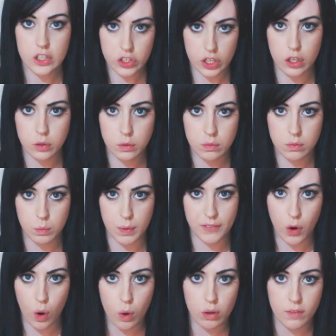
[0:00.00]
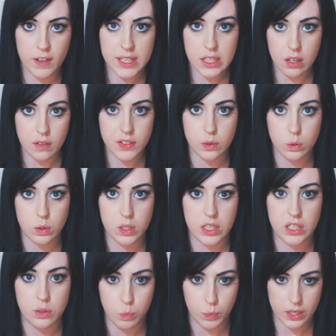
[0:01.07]
So we've got all of our stuff
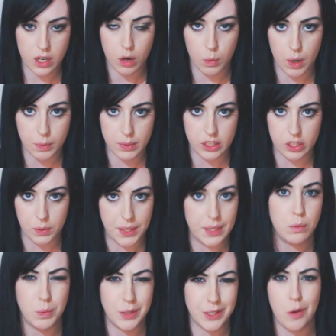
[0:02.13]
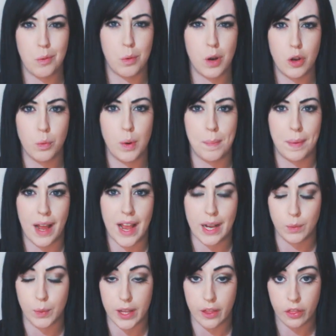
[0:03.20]
sorted, we know where we're doing, we know who we're
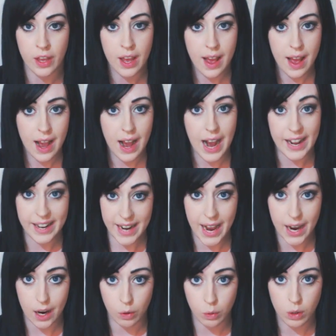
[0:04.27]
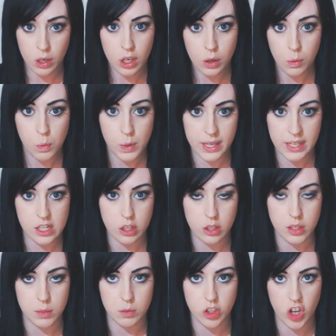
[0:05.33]
playing with, and now we're going to
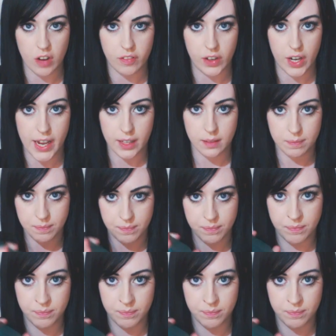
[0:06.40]
do some shuffling.